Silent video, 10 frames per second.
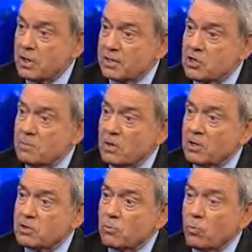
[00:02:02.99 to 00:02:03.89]
like
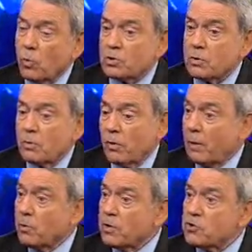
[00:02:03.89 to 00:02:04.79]
CBS, they
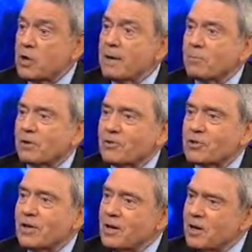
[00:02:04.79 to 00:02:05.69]
were the
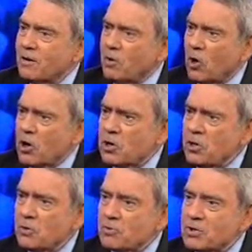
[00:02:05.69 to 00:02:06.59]
champions of hard
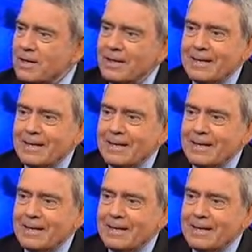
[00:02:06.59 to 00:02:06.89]
news.